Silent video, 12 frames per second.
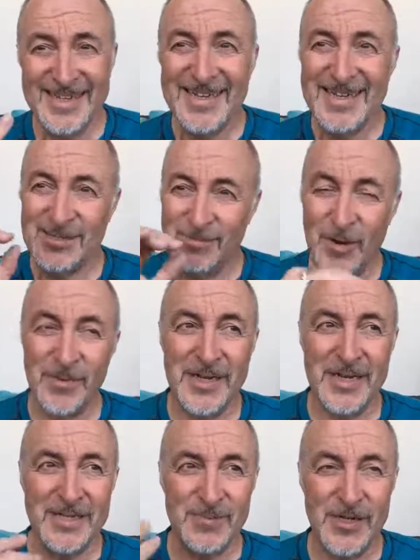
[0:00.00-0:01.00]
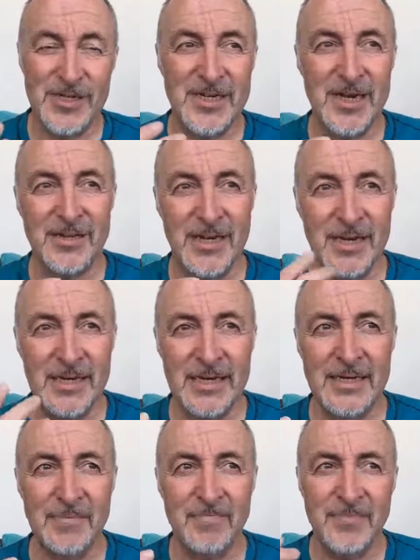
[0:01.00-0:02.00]
so I'm hoping to get this message out there
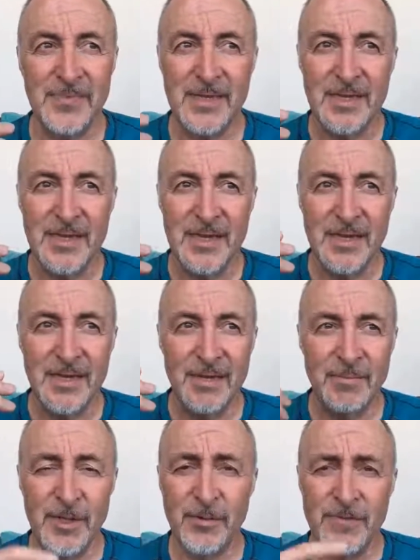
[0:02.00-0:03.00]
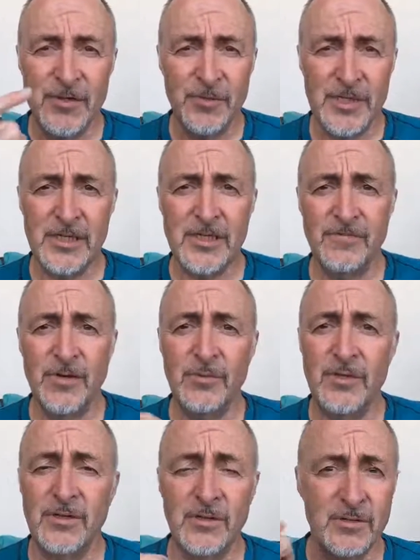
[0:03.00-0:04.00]
clearly. And by the way, if this resonates for you
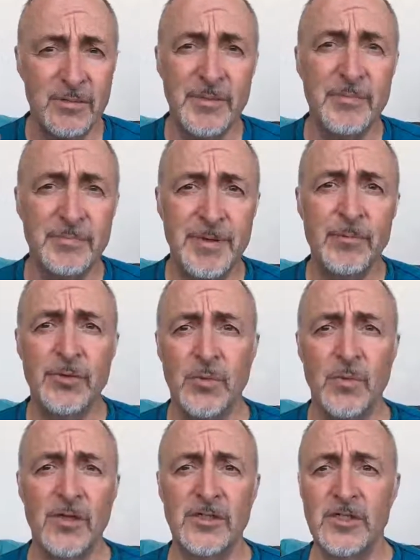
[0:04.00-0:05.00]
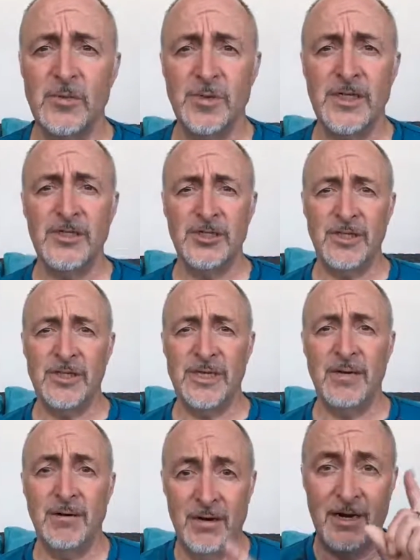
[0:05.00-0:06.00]
and you think some people should watch this, please share this
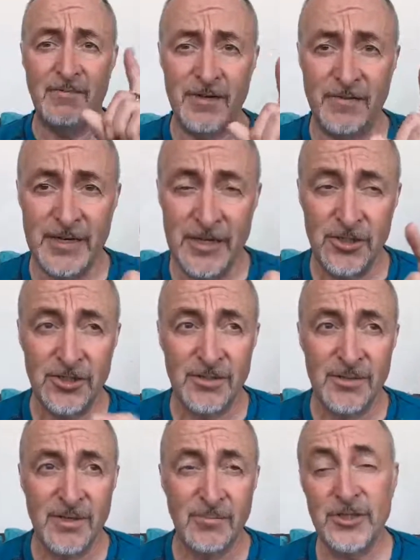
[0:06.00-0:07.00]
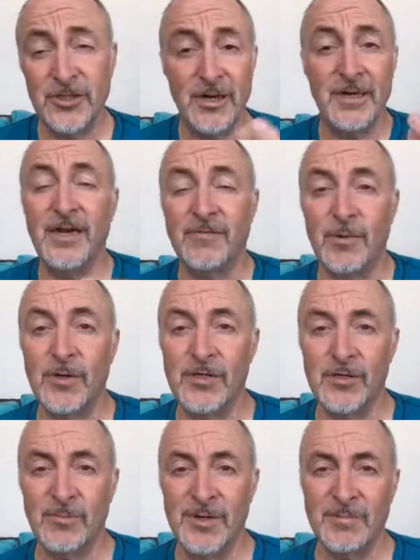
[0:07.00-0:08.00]
out after I finish. We share it out now if you want
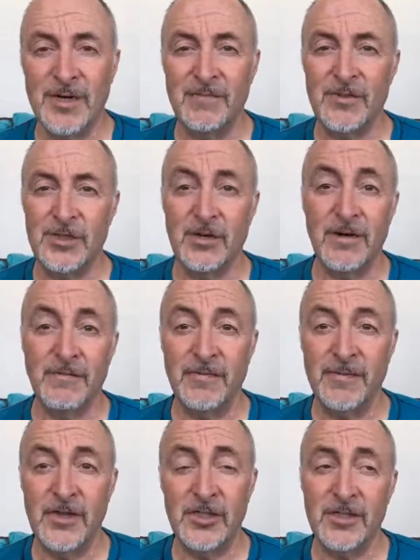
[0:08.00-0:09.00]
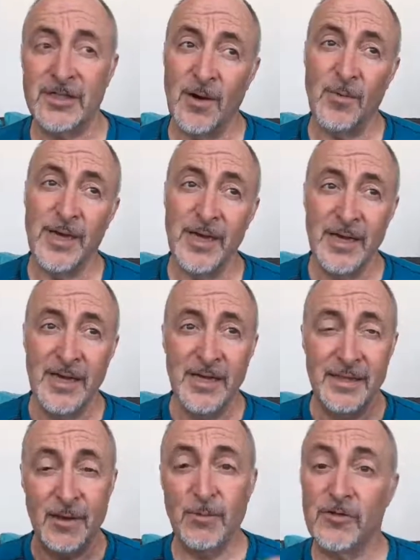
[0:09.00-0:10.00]
to, but better if you share it after I finish because that way
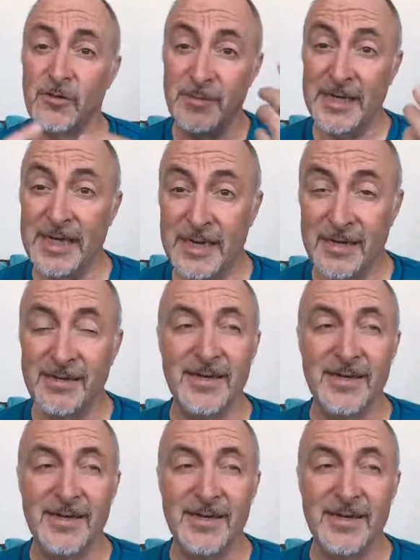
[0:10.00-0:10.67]
they can watch from the beginning